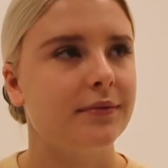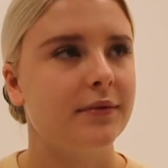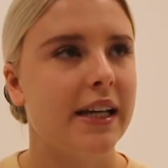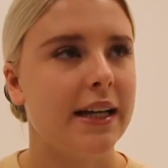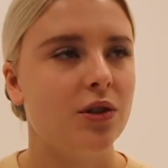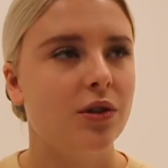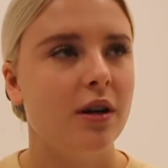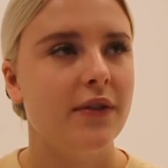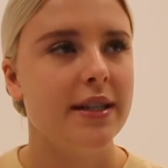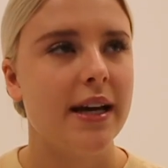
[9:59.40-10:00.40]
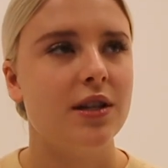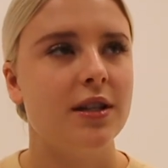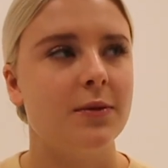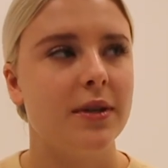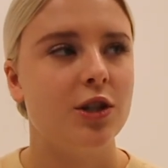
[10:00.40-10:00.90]
Textual
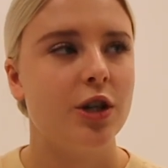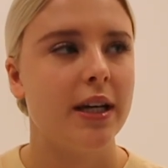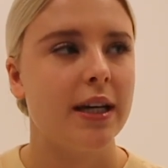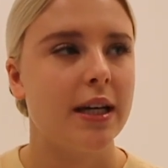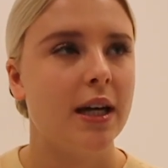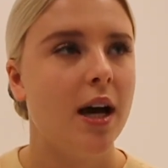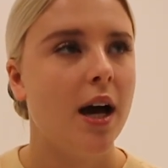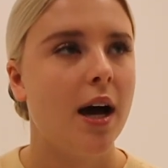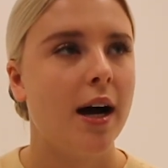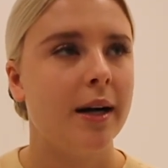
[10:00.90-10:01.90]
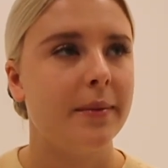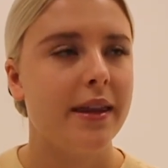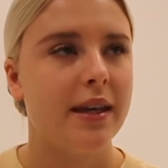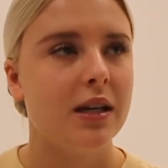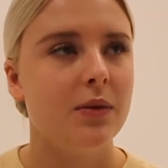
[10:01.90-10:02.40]
conversations was tricky. I
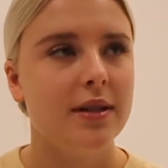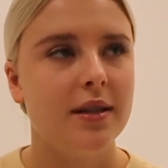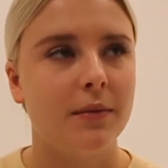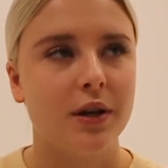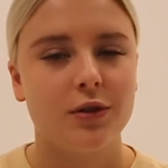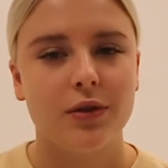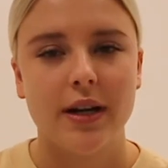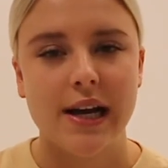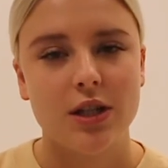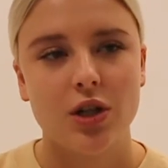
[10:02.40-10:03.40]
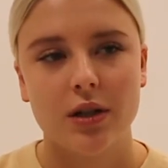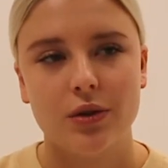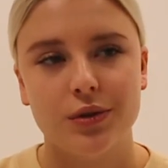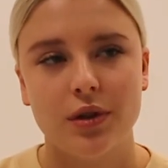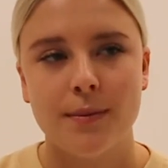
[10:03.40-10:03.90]
think it was the module that I struggled the